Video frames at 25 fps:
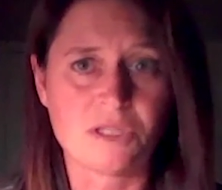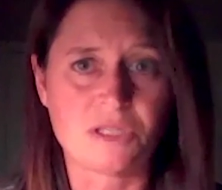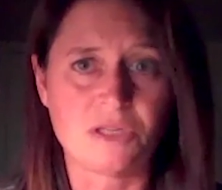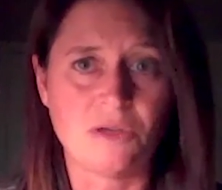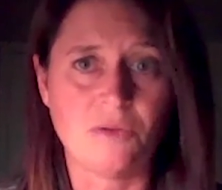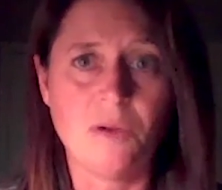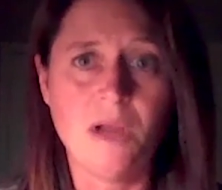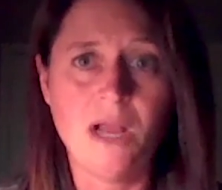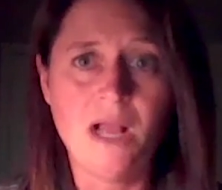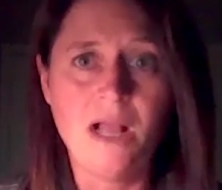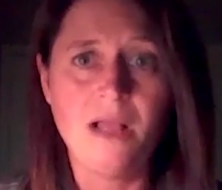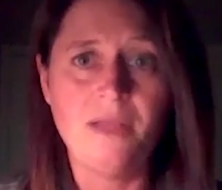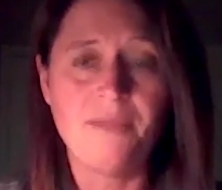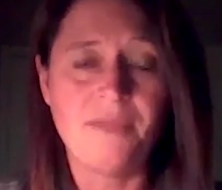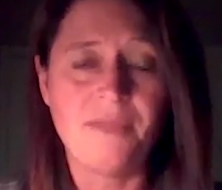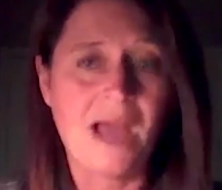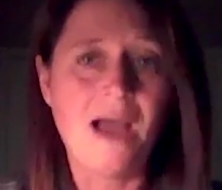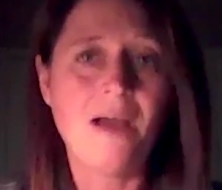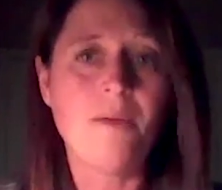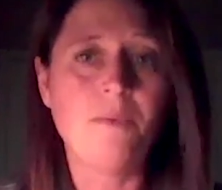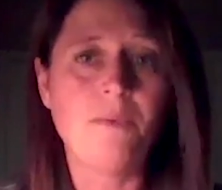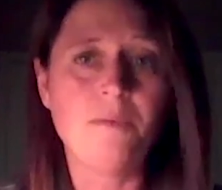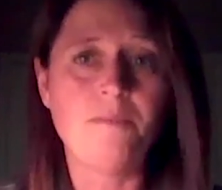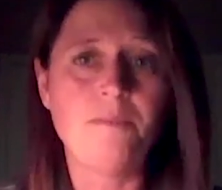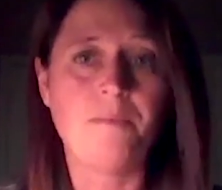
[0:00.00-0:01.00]
So
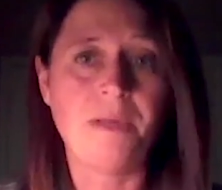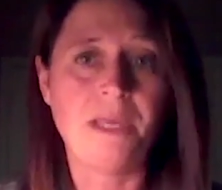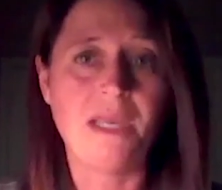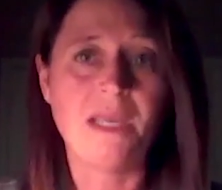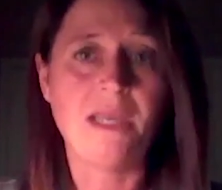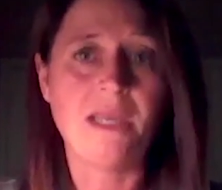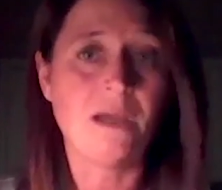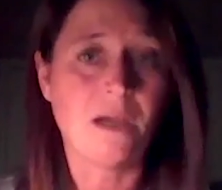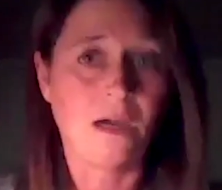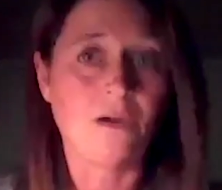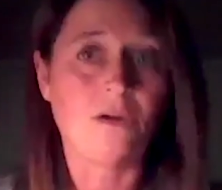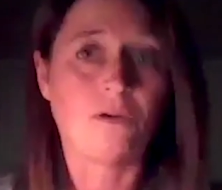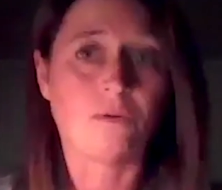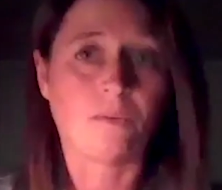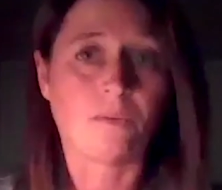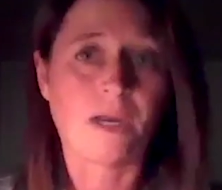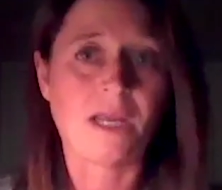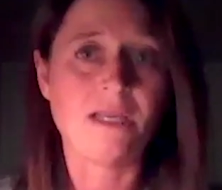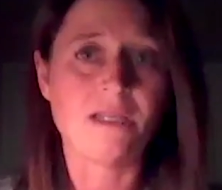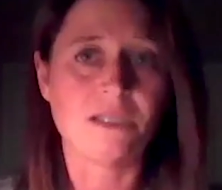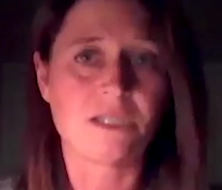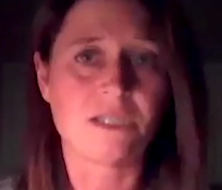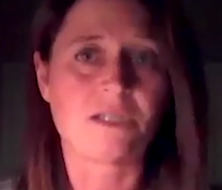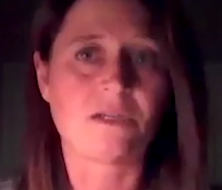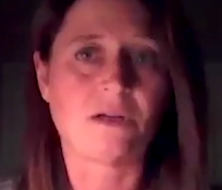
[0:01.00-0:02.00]
that would be a
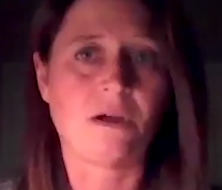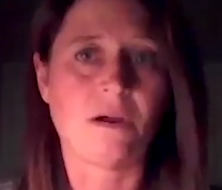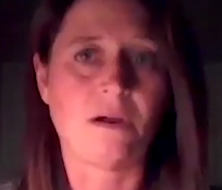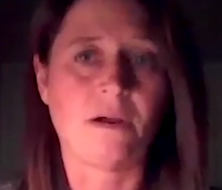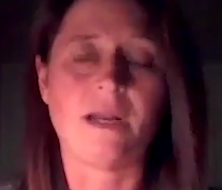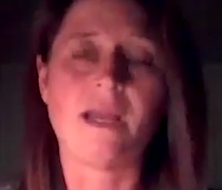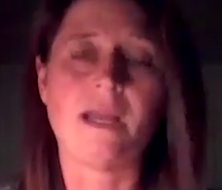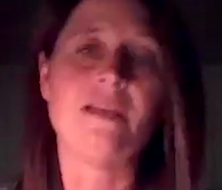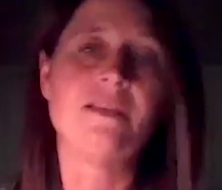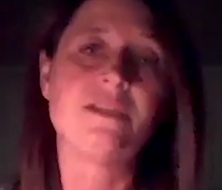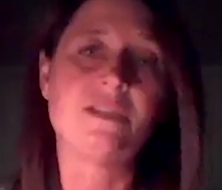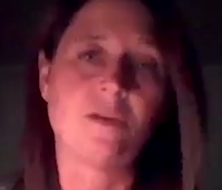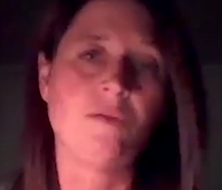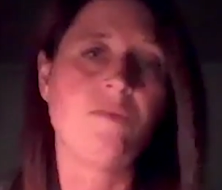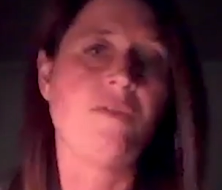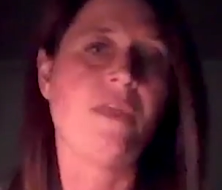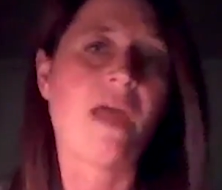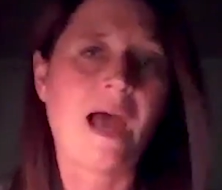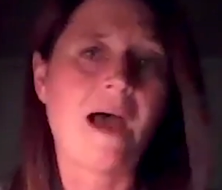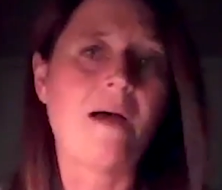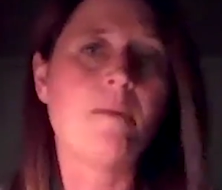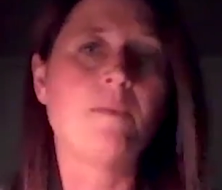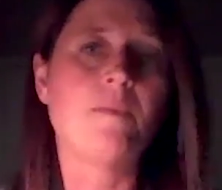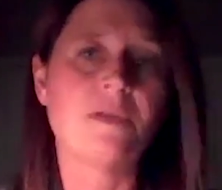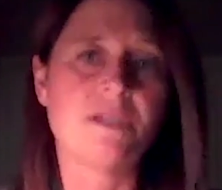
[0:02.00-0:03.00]
great start. And so
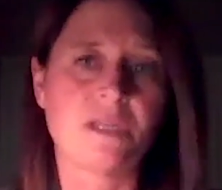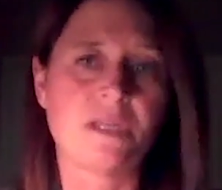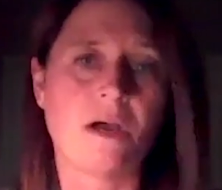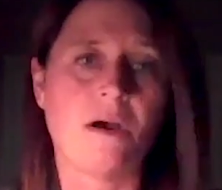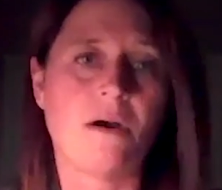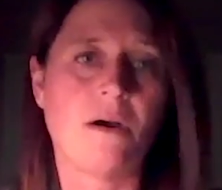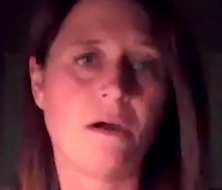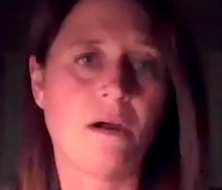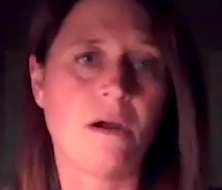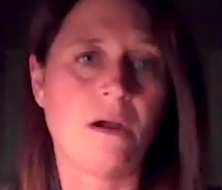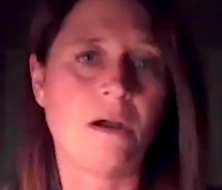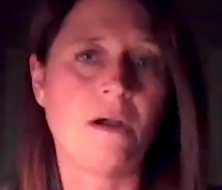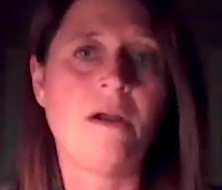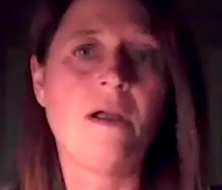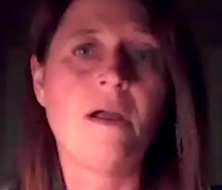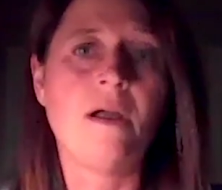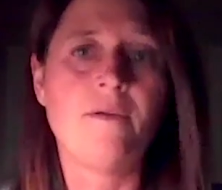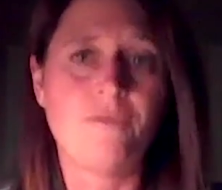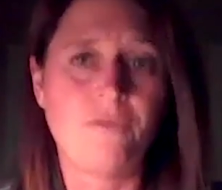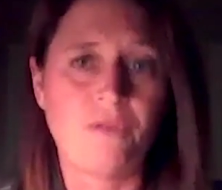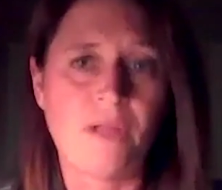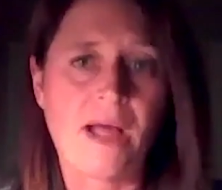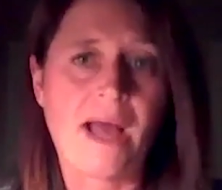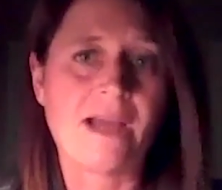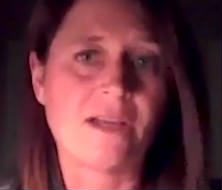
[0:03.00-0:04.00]
that was our
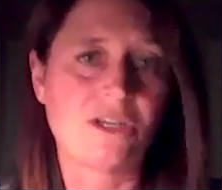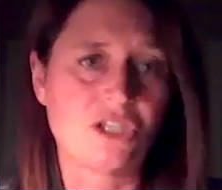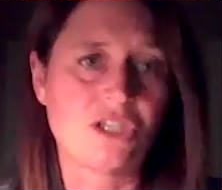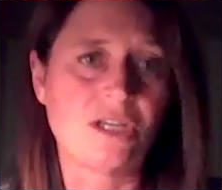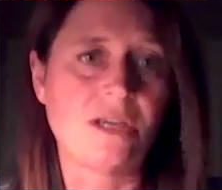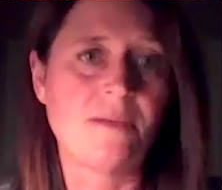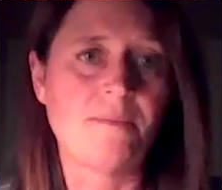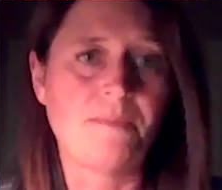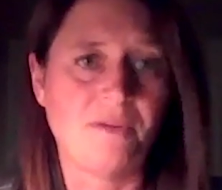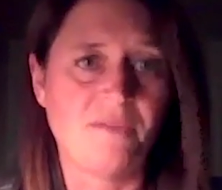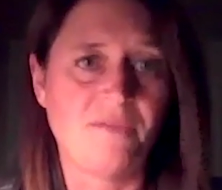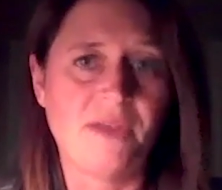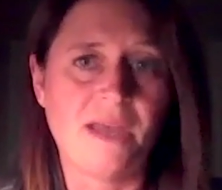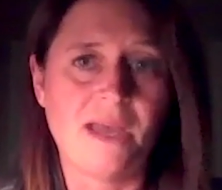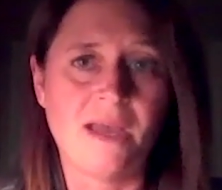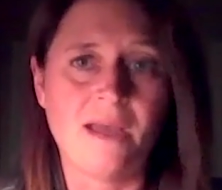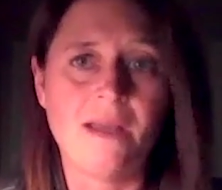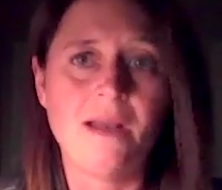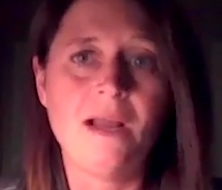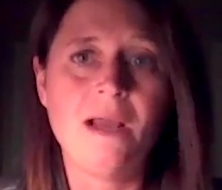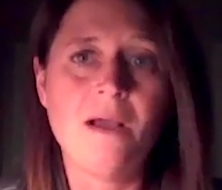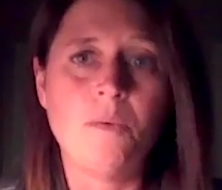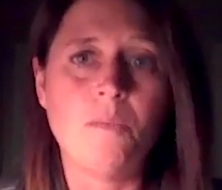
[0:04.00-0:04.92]
flagship event.